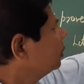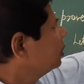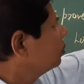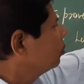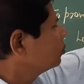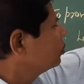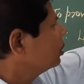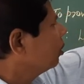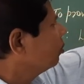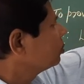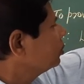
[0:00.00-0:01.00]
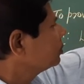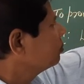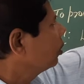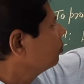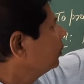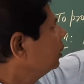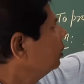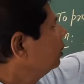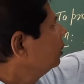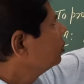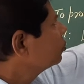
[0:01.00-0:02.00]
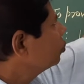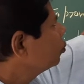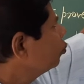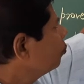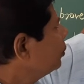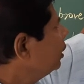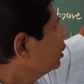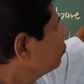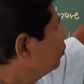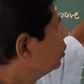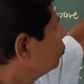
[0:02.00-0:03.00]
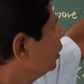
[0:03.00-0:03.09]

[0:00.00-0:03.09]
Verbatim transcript: this is also, also small p. So, 2p equal to